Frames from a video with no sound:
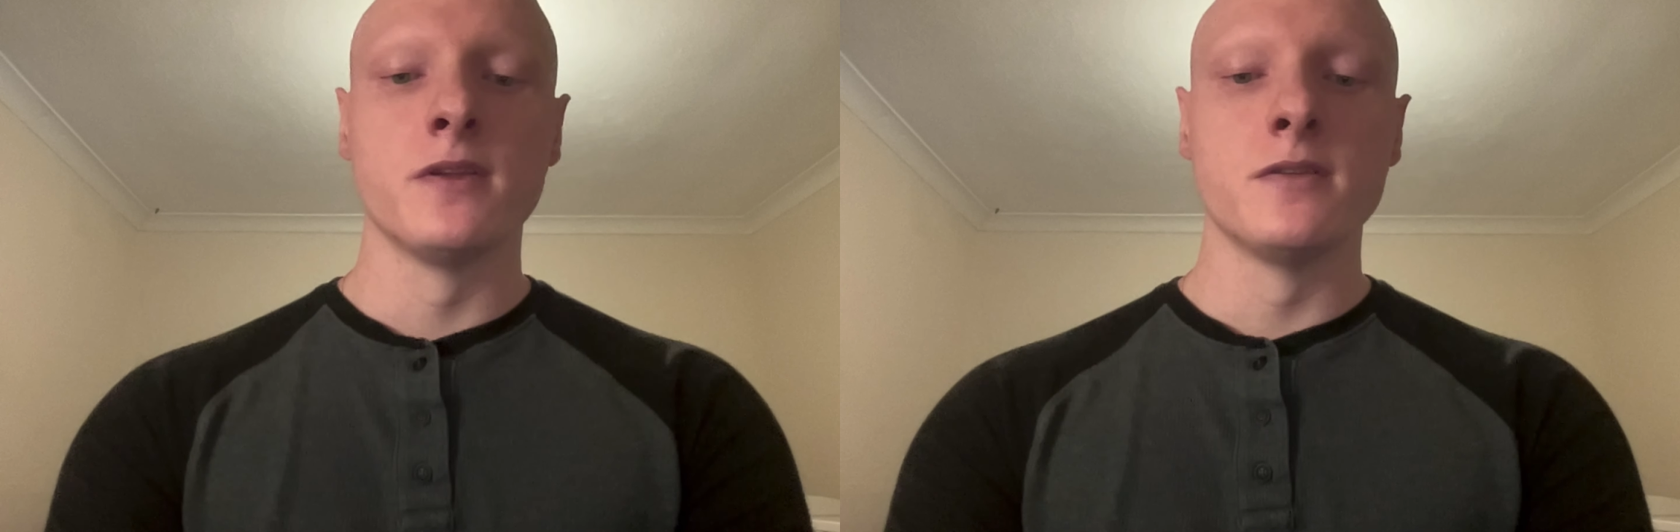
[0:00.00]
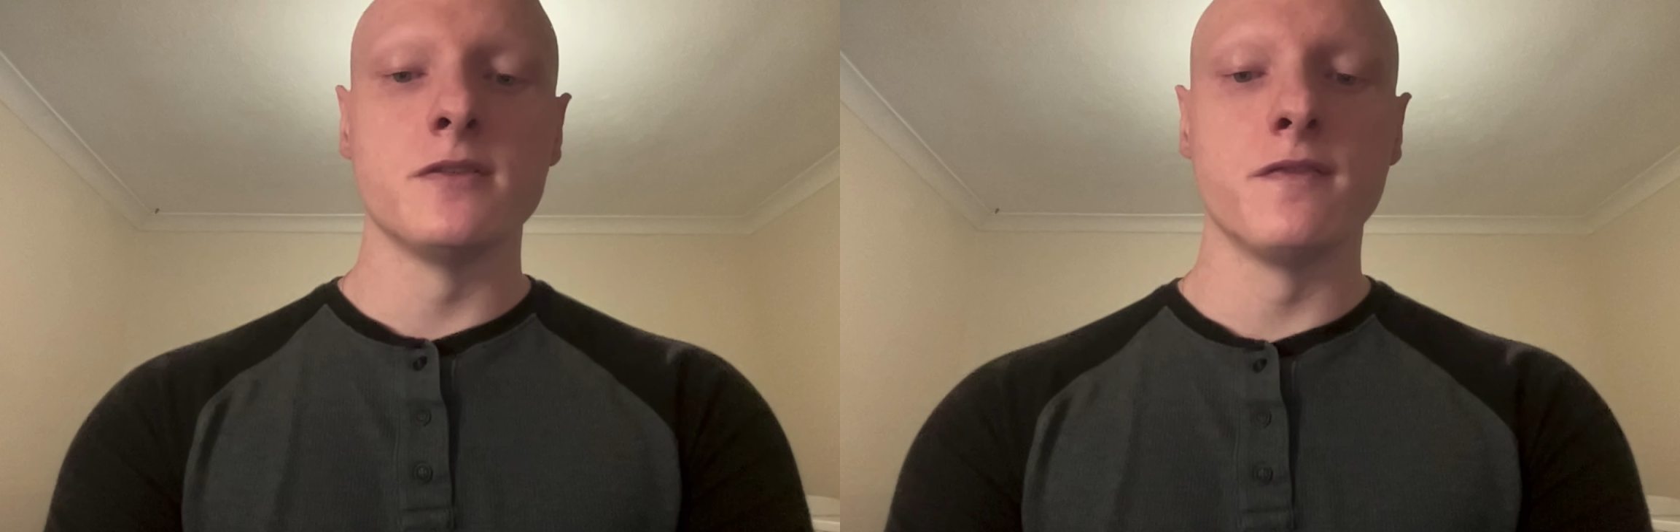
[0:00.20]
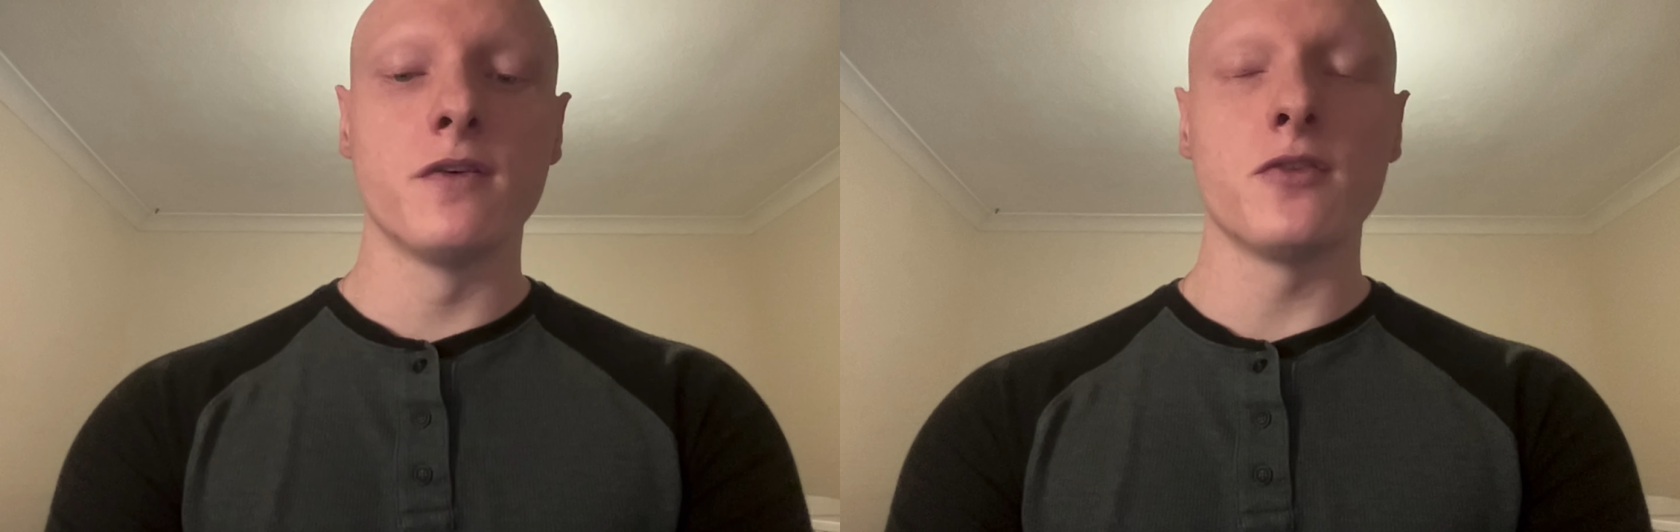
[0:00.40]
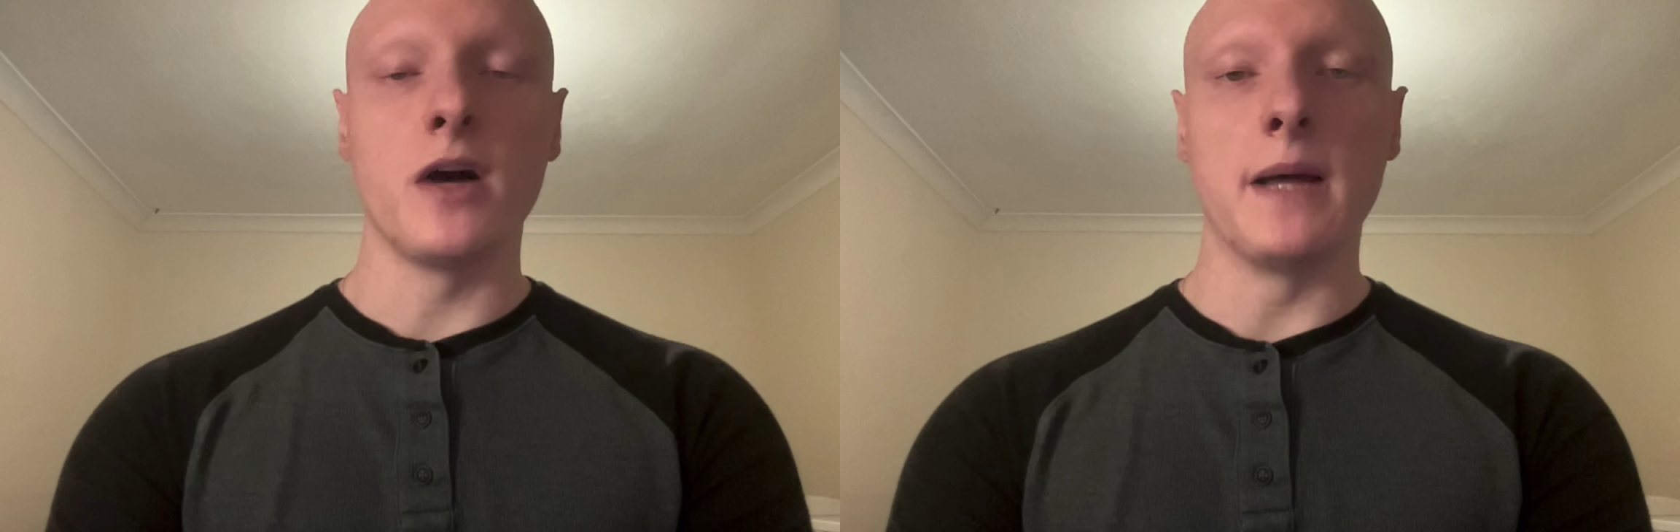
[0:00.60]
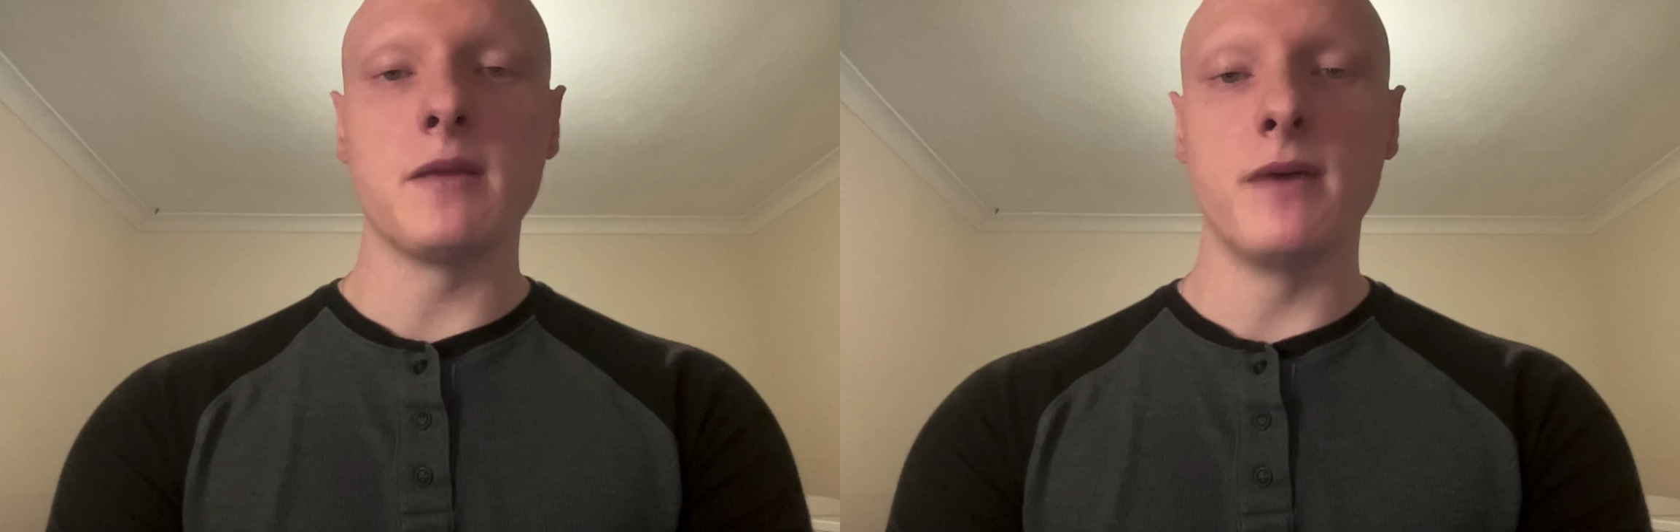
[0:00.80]
To further
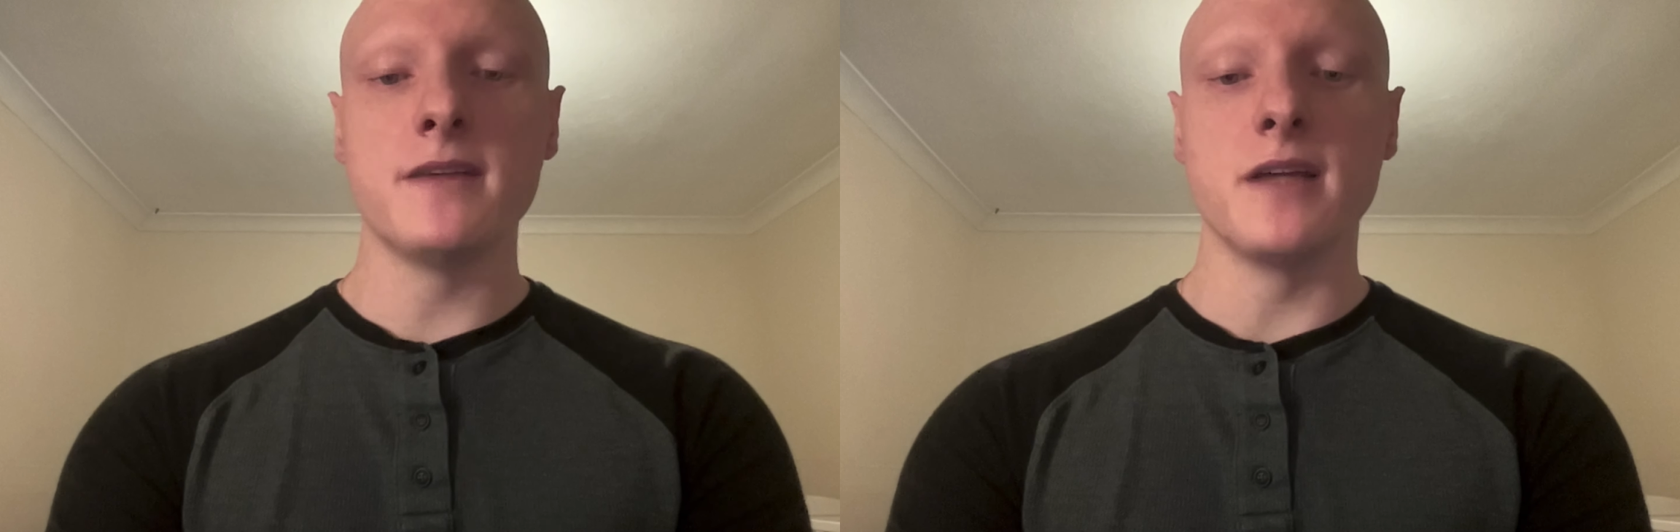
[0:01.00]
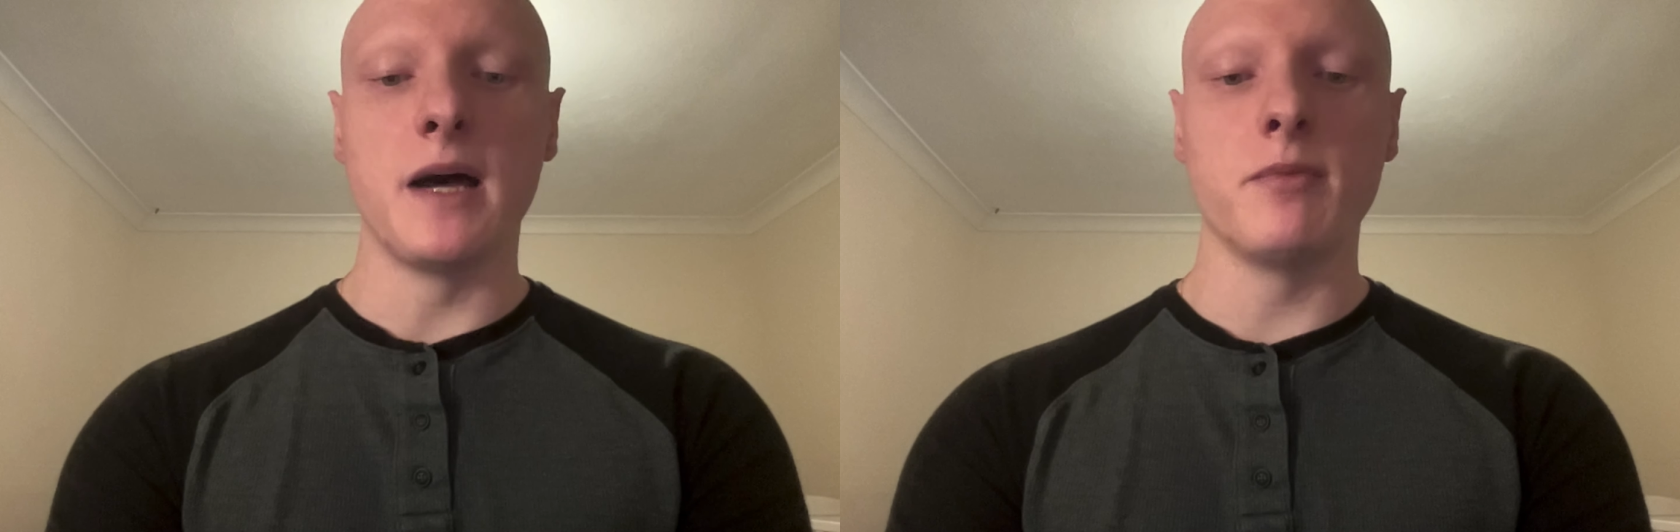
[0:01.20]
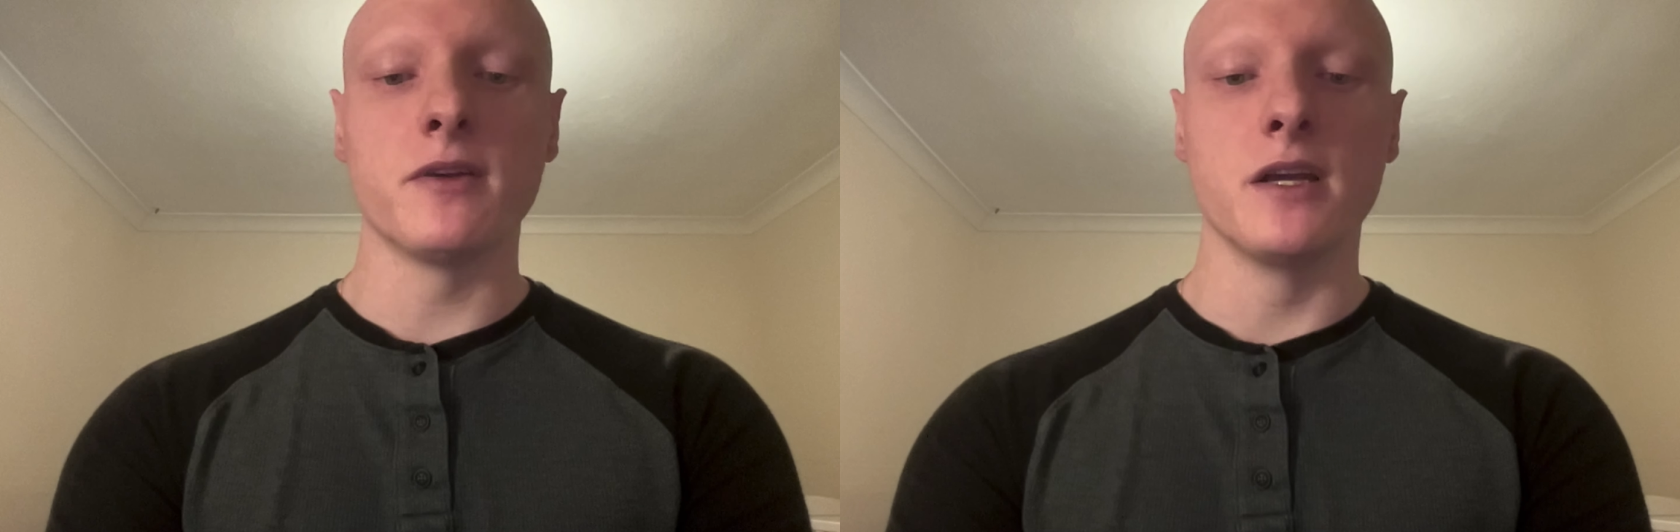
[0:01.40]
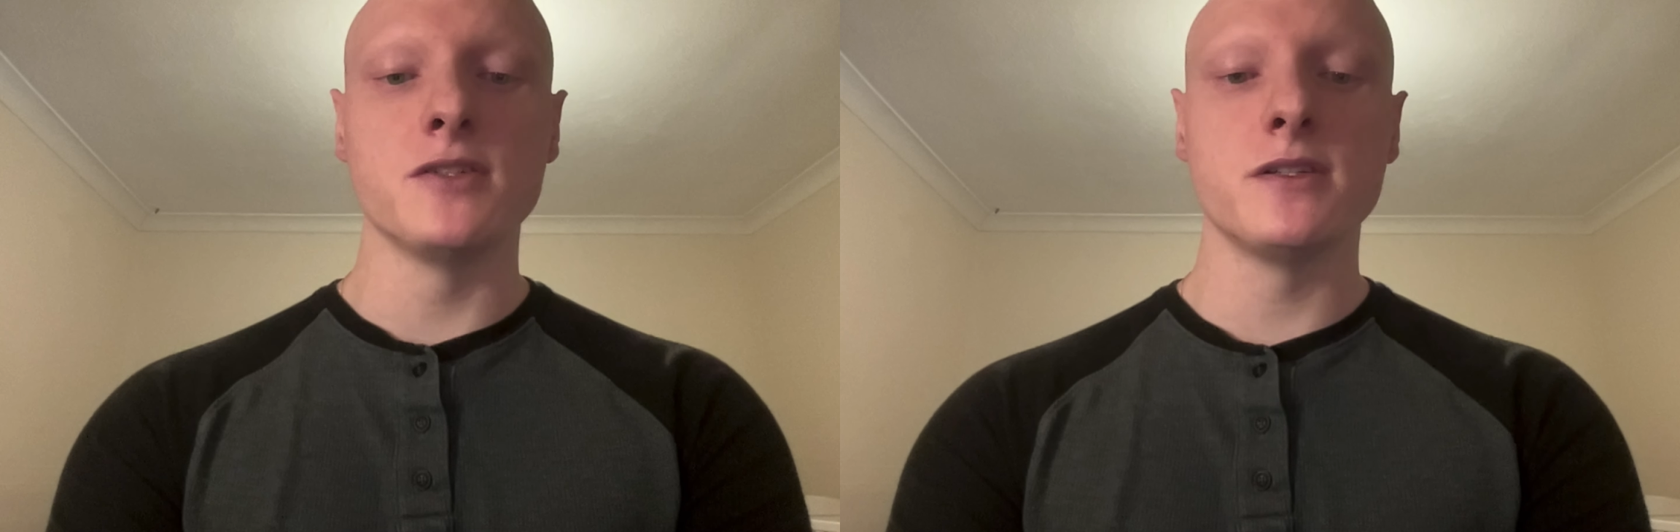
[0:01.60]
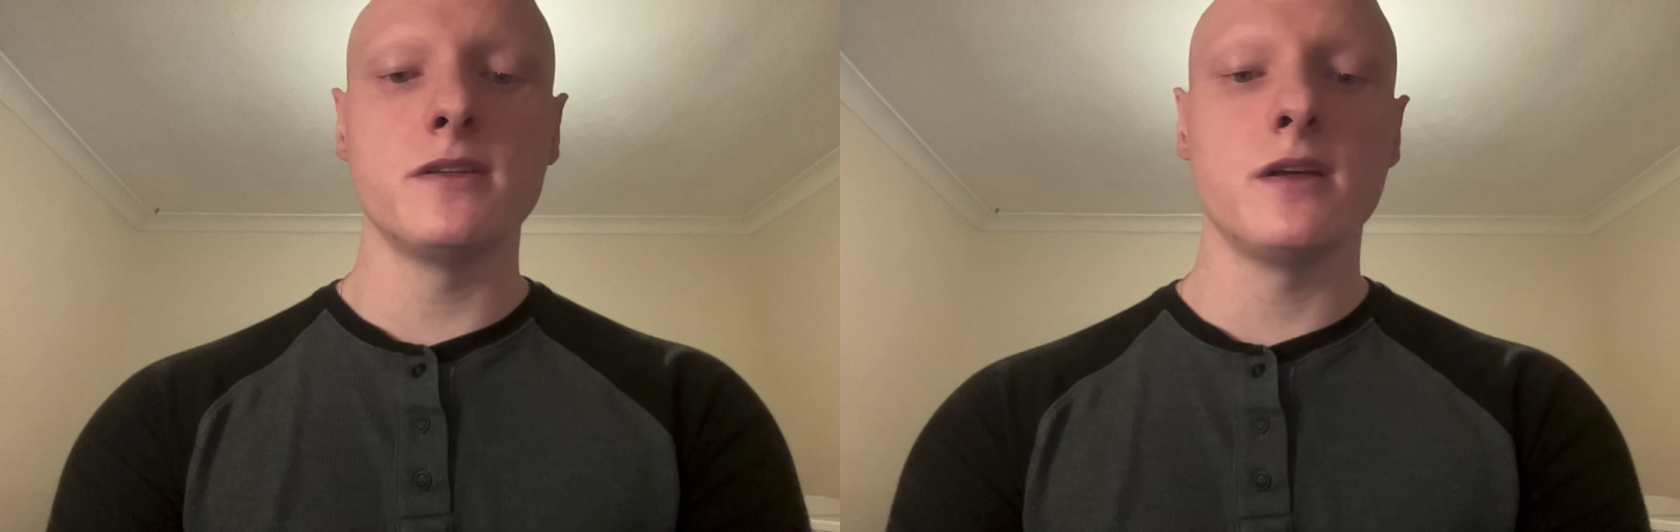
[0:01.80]
optimize the
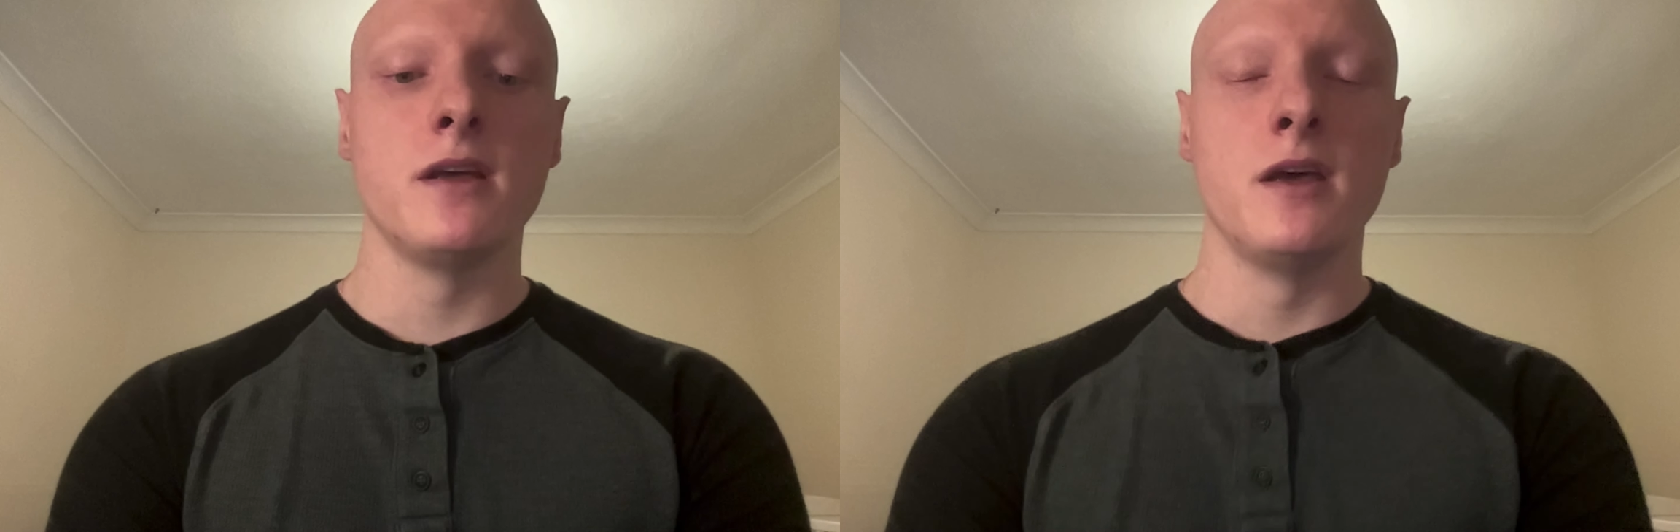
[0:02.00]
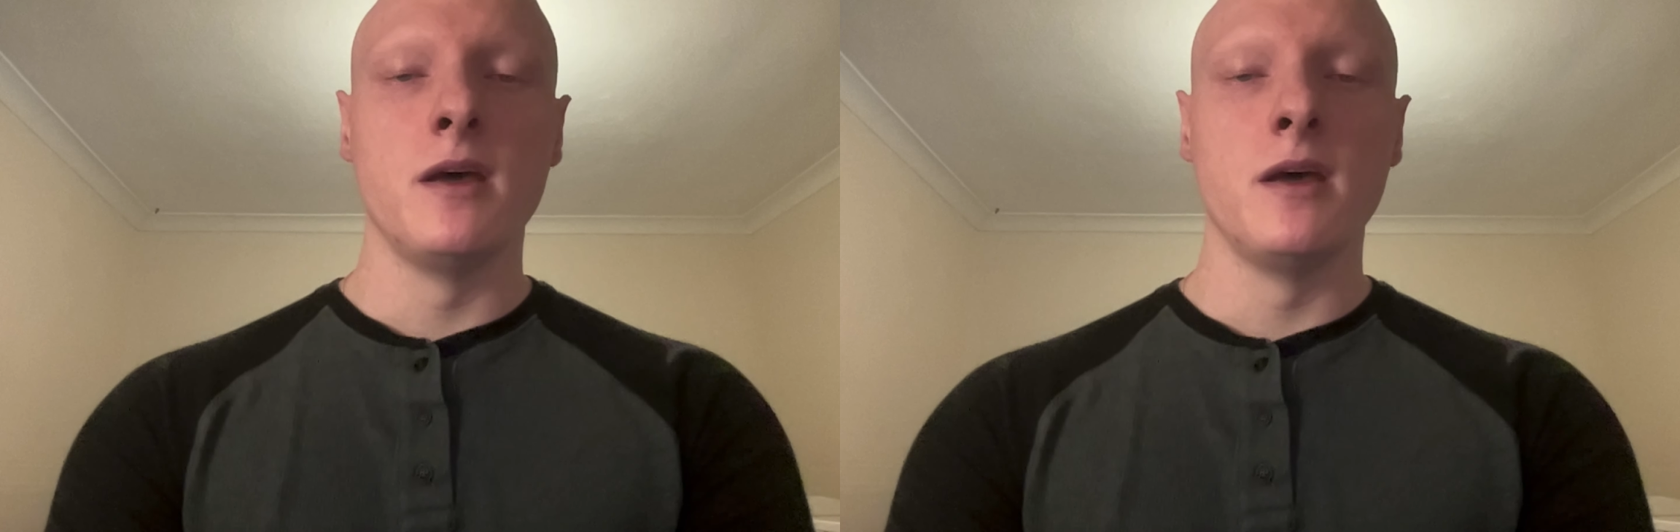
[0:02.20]
application,